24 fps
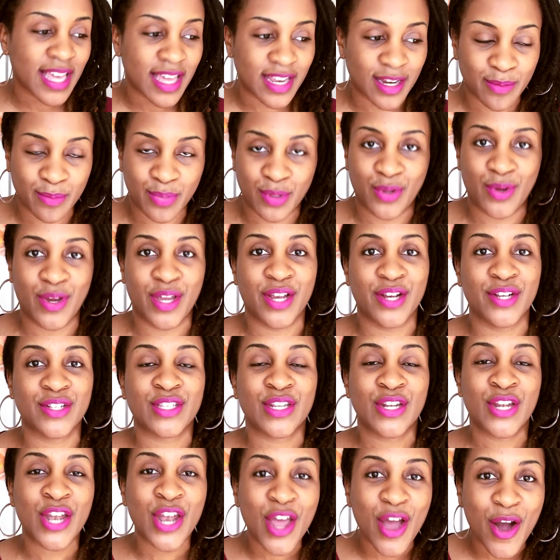and employers
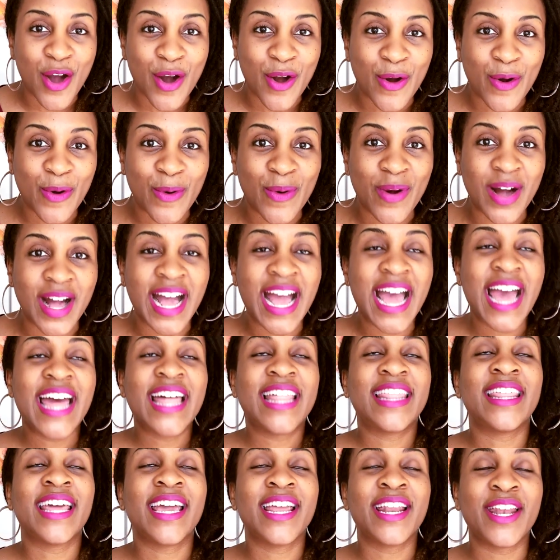know
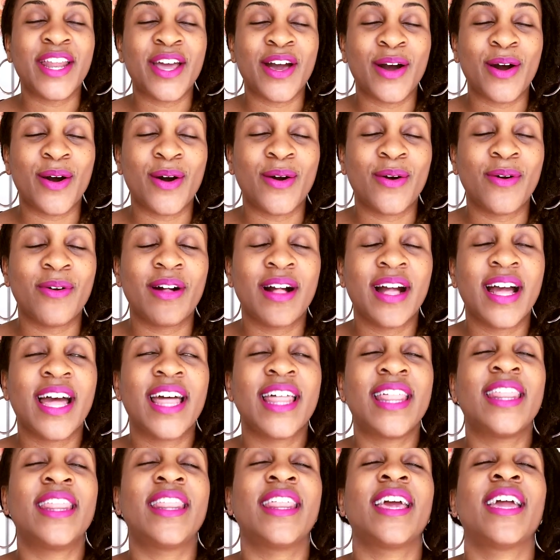
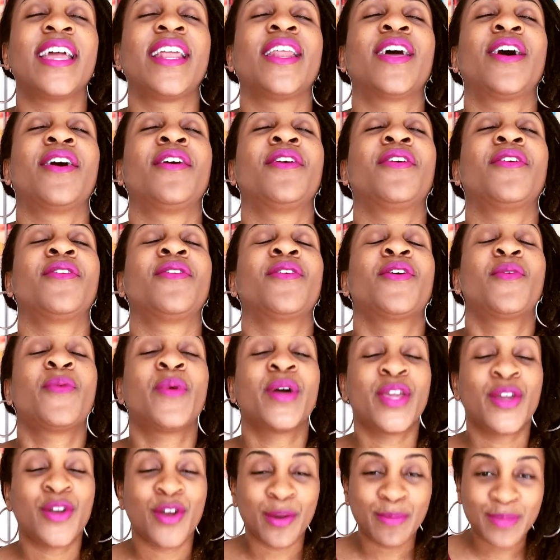
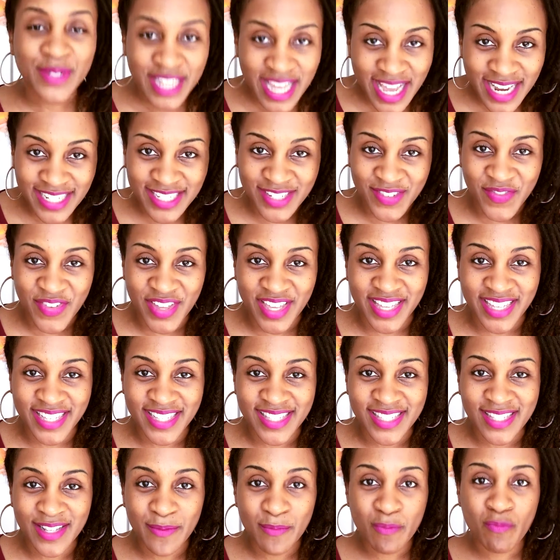what your objective
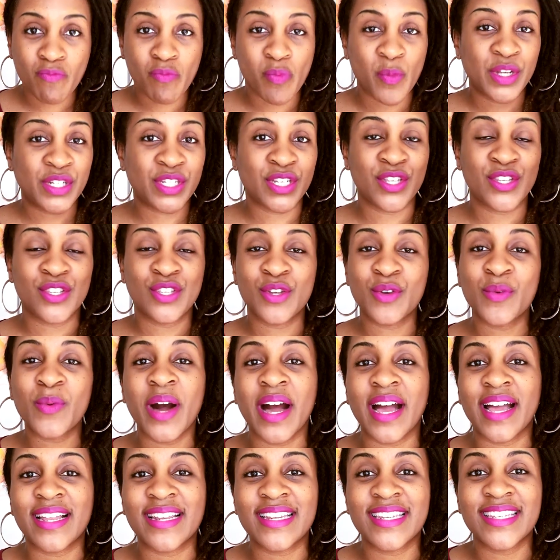is, which is to
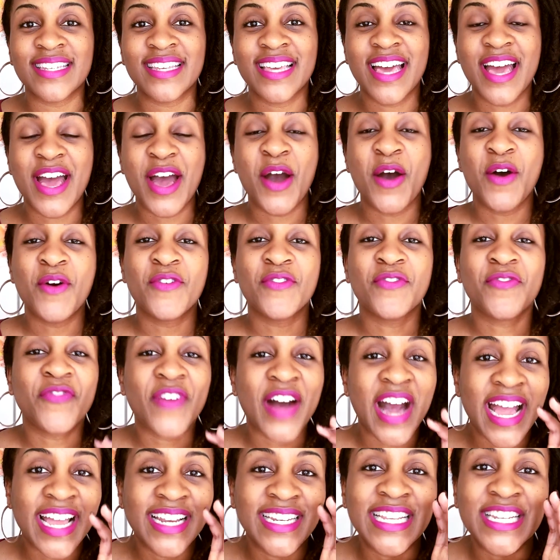what?
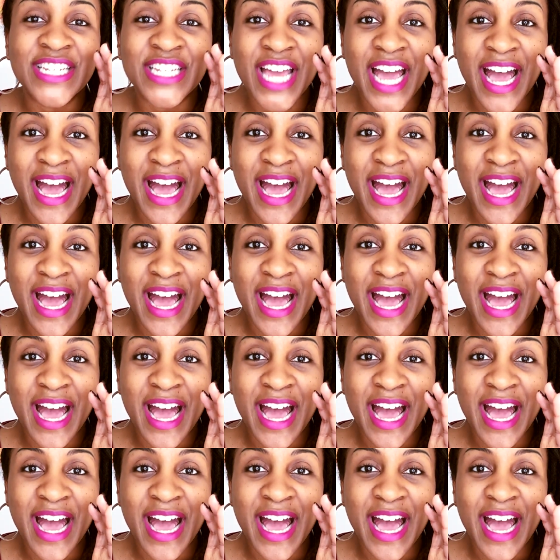Find a job.